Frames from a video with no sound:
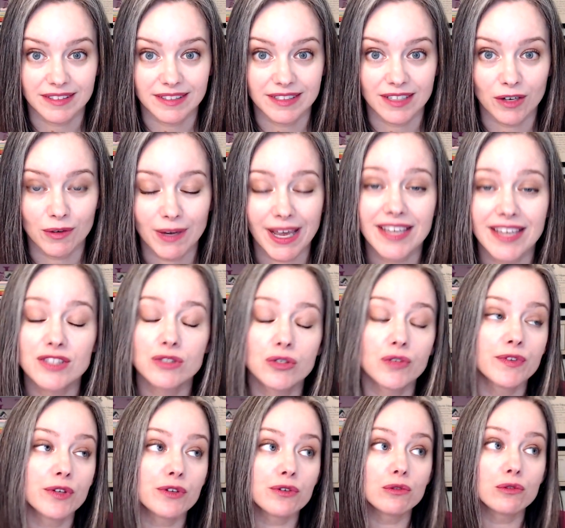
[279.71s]
Okay, so if
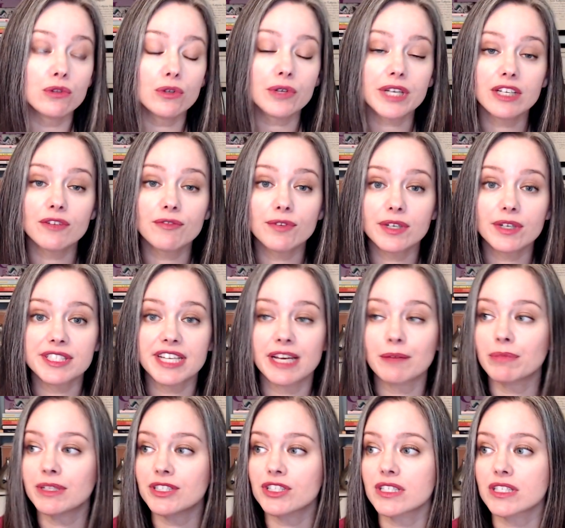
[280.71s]
you're looking for a
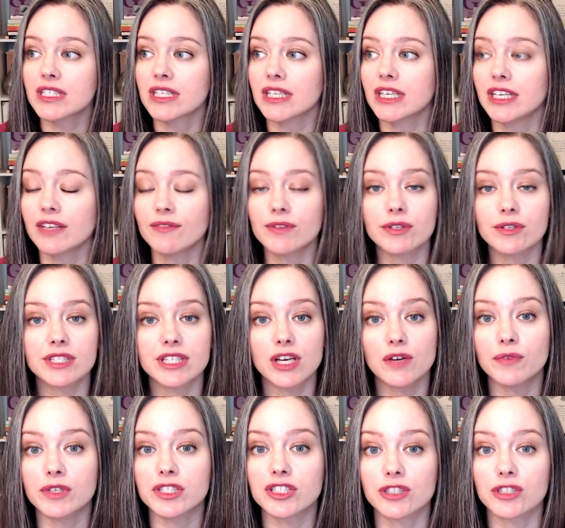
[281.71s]
template just to give yourself a
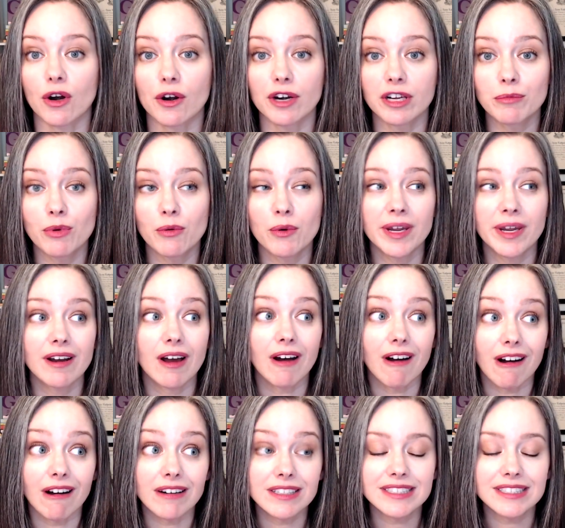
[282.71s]
starting point,
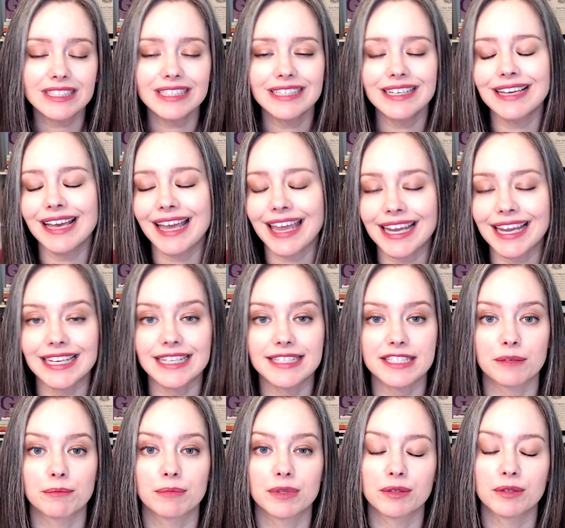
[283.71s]
honestly, any
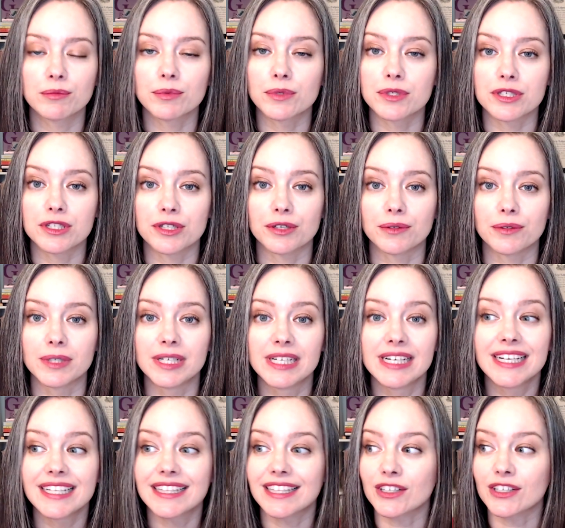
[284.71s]
template will do.
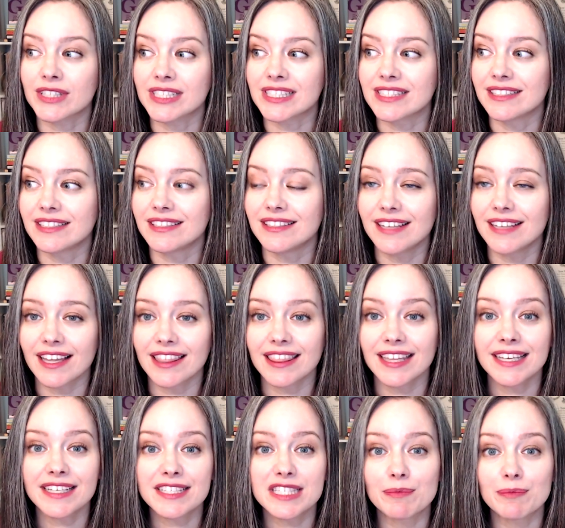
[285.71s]
There is nothing
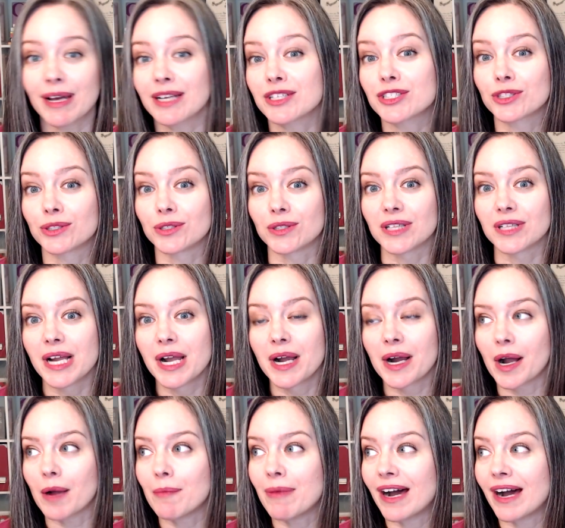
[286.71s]
special
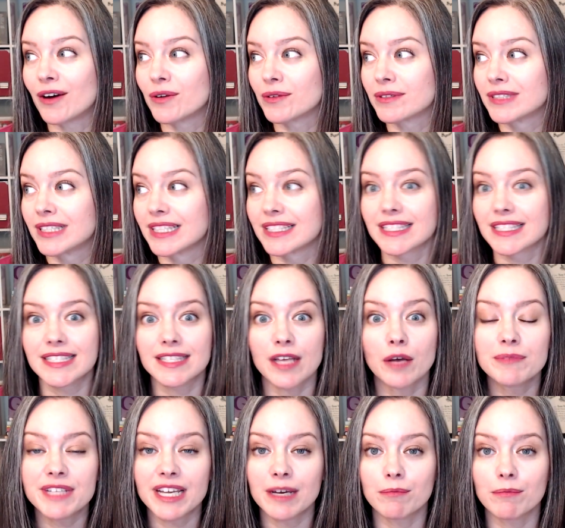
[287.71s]
about some
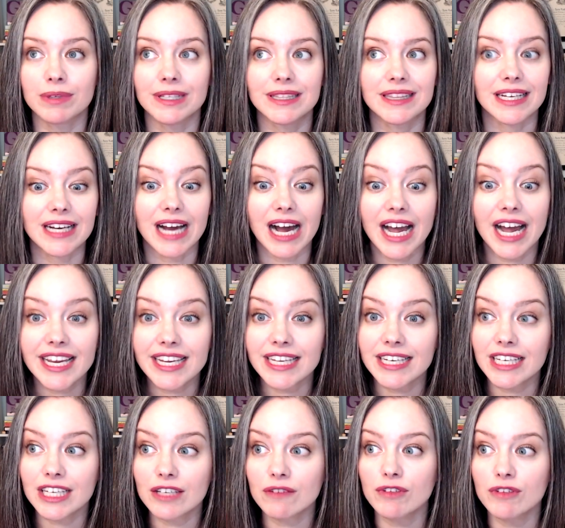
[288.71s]
template that I can
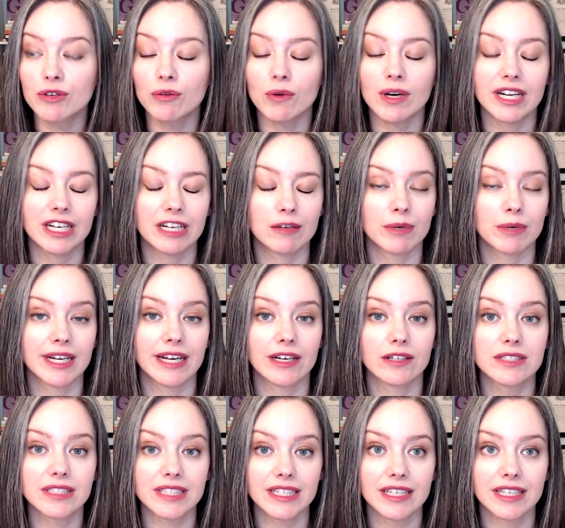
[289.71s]
give you or anyone else
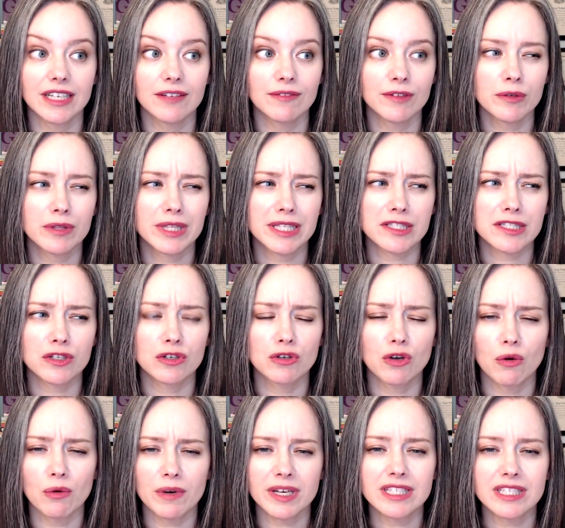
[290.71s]
can give you that's
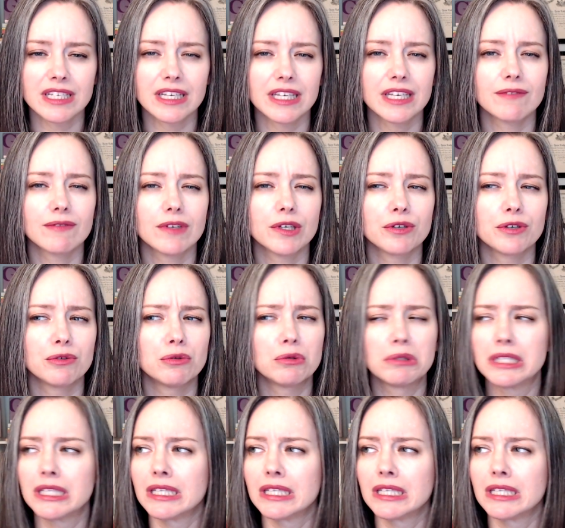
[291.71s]
going to give you